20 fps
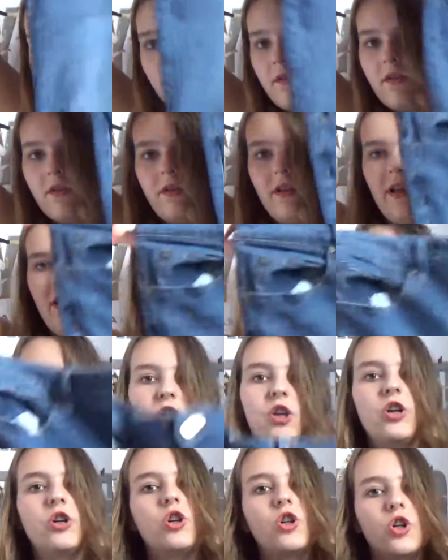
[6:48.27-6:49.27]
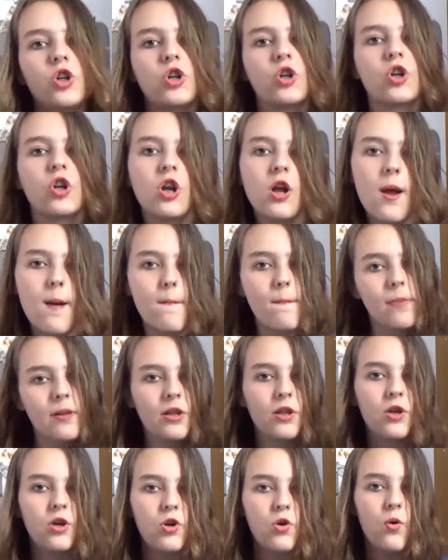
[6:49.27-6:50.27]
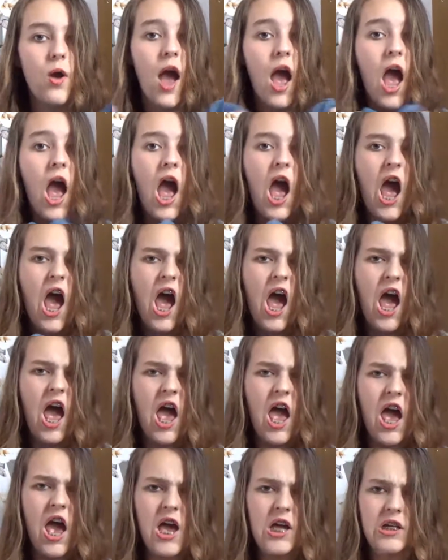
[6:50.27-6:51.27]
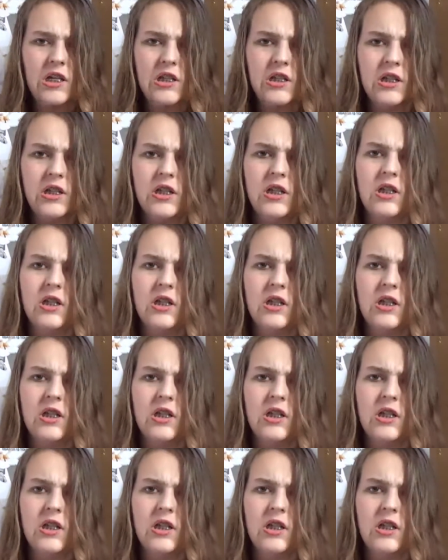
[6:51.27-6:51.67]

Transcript: They're like a darker blue, and